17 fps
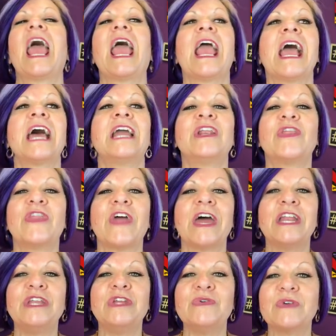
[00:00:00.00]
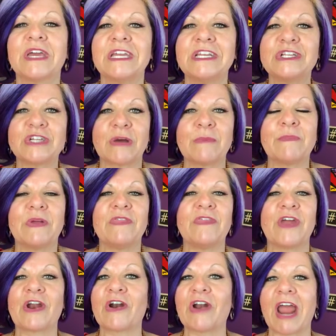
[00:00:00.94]
and then you can jump in
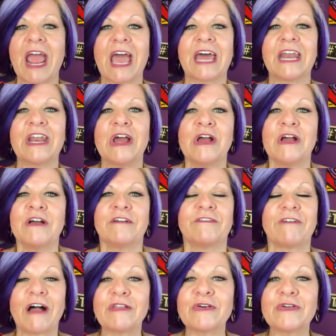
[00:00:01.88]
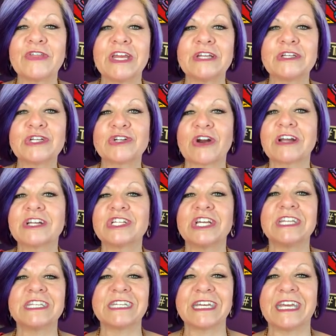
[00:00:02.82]
there and follow the
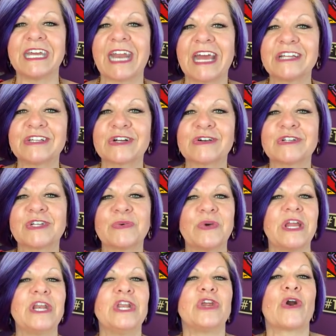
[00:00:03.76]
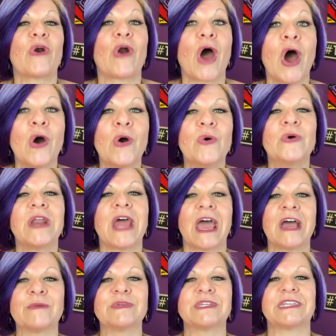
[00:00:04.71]
instructions and get entered to win your own
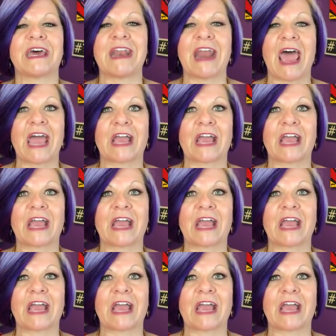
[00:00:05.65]
Amazon